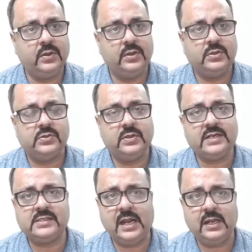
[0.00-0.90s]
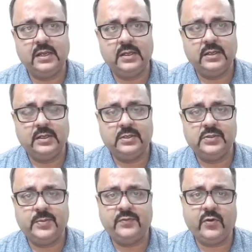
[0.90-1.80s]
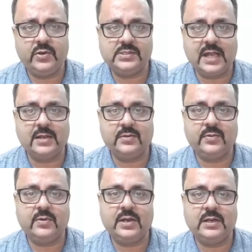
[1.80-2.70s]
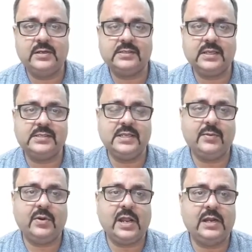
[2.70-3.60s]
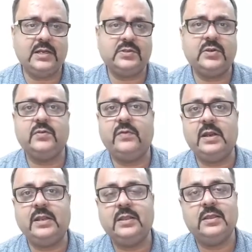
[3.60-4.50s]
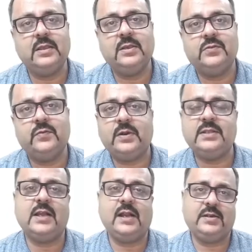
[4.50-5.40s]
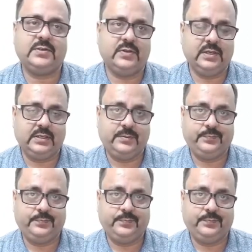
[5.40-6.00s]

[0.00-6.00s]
So let's start. So before we start discussing about ultrasonic welding, what is ultrasonic?